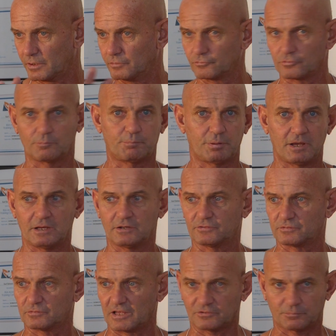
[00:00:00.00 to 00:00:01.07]
100
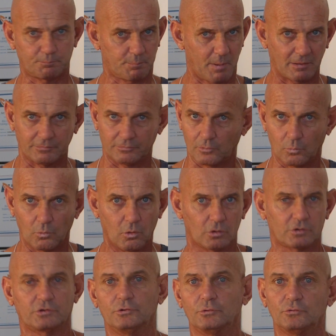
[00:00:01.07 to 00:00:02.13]
pigs, let's bet the
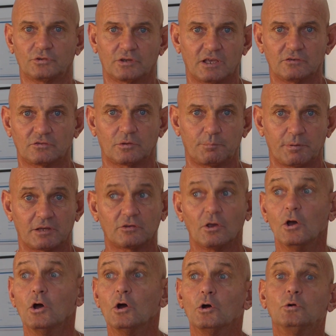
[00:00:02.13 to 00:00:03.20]
war canoes against the pigs.
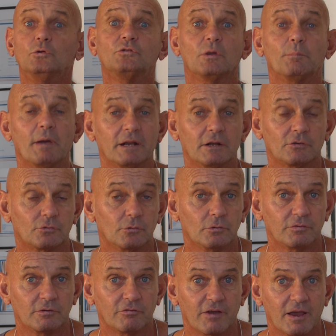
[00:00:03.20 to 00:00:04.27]
Who's the better
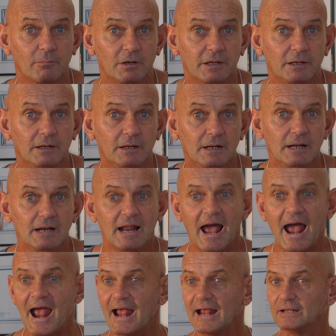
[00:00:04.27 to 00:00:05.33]
surfing family?
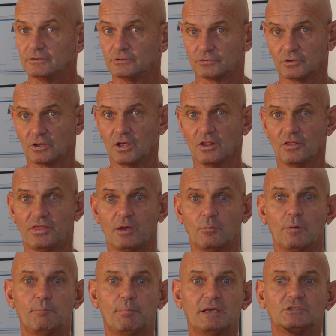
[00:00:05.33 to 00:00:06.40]
And they
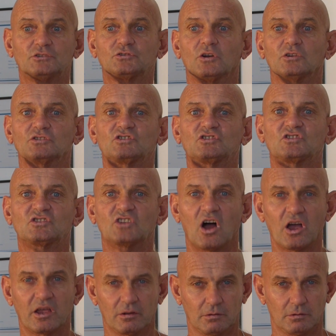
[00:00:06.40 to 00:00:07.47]
were based on
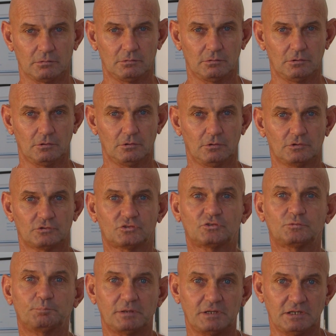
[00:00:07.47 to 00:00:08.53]
style,
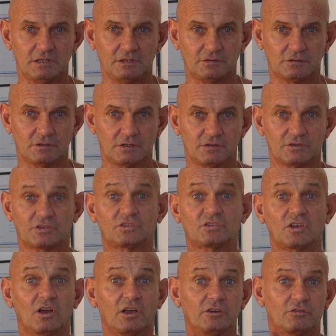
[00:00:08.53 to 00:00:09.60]
speed, the
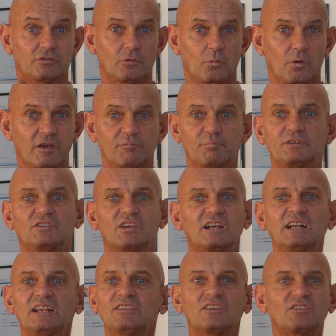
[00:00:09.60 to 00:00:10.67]
size of the wave,
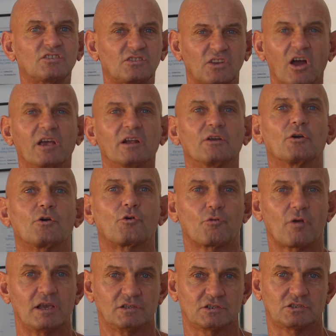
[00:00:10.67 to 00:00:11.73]
particularly the style and
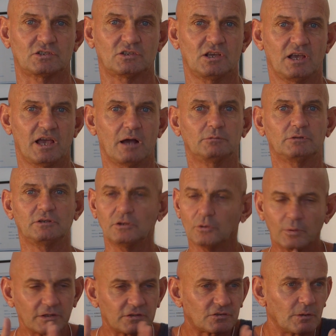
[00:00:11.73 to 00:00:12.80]
grace. How do, you
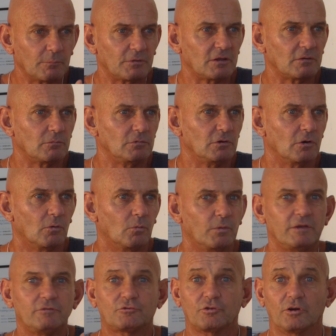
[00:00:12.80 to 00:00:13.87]
know, it's something, you know,
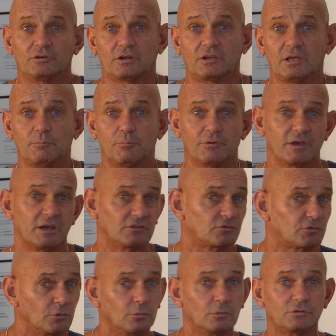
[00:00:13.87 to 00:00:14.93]
we've tried to keep with our
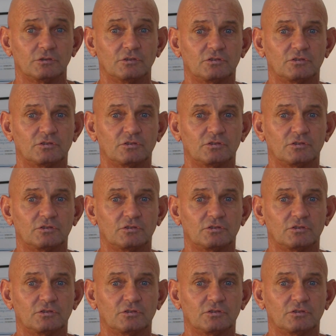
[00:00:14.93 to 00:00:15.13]
schools